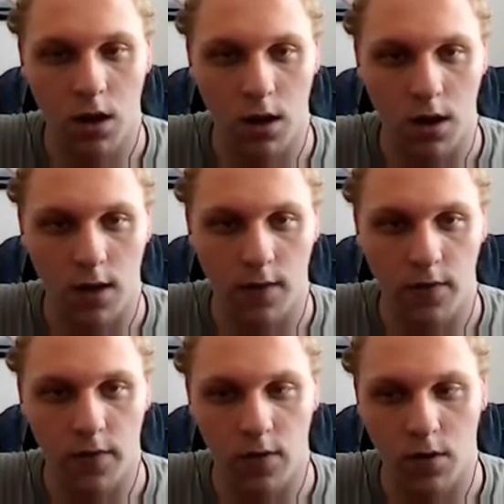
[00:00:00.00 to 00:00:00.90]

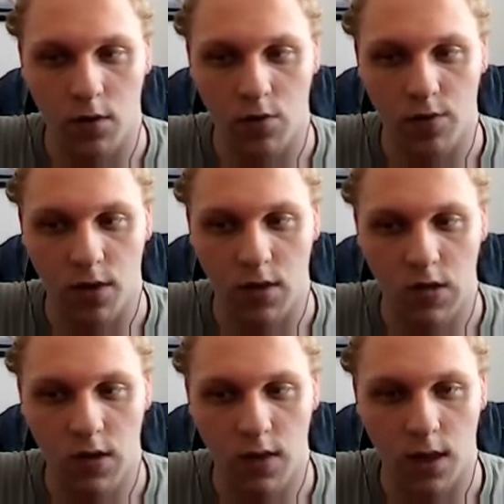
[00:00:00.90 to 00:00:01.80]
and I'm not sure if you can
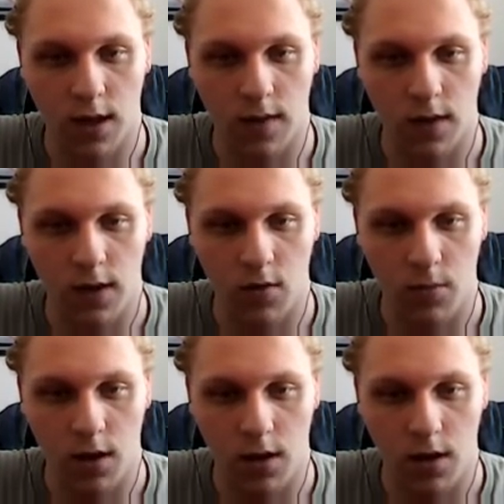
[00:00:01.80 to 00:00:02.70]
see that. It's
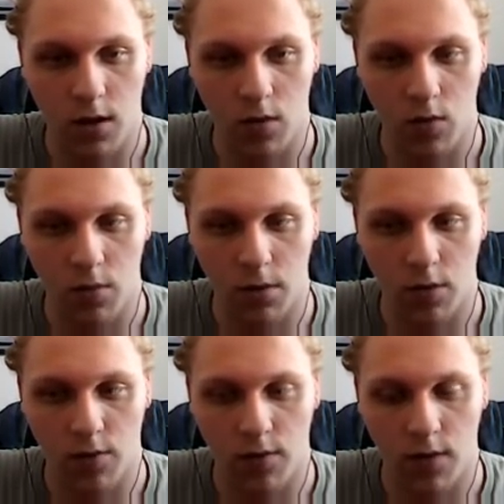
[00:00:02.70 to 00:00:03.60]
mainly used about
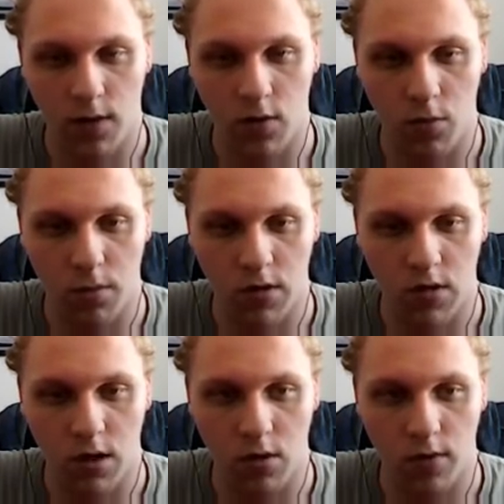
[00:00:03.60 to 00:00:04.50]

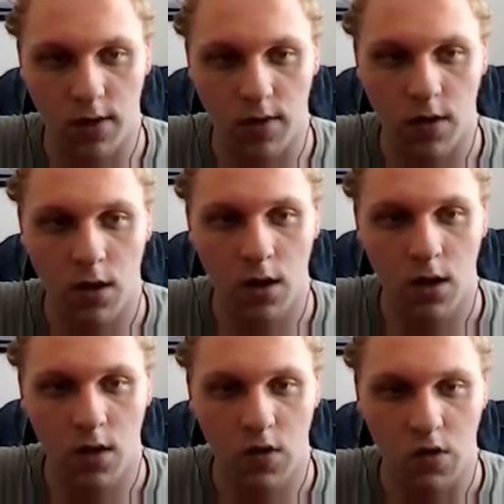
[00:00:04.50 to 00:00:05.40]
52% of it.
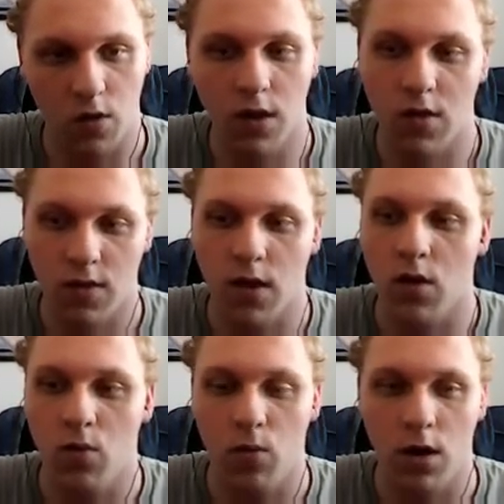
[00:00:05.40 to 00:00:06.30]
So it's
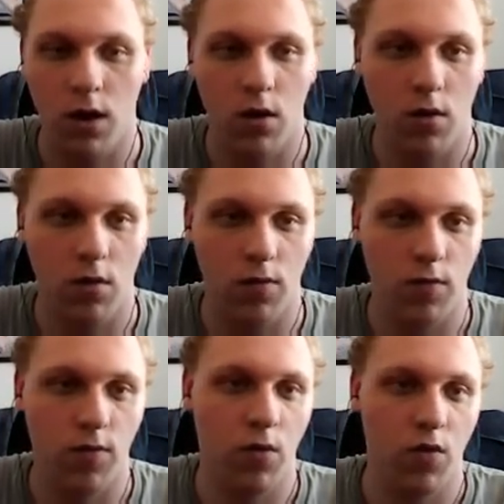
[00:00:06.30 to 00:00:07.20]
another way
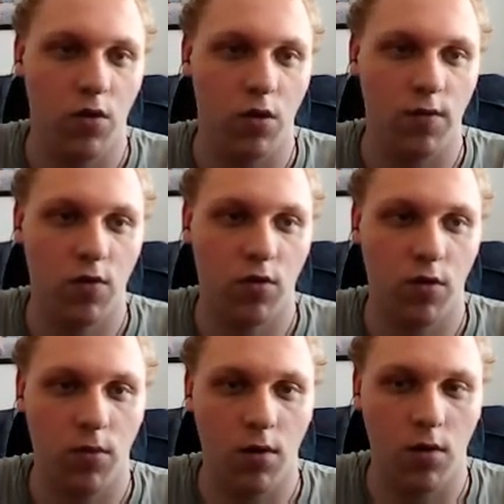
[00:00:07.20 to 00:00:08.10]
of using JavaScript and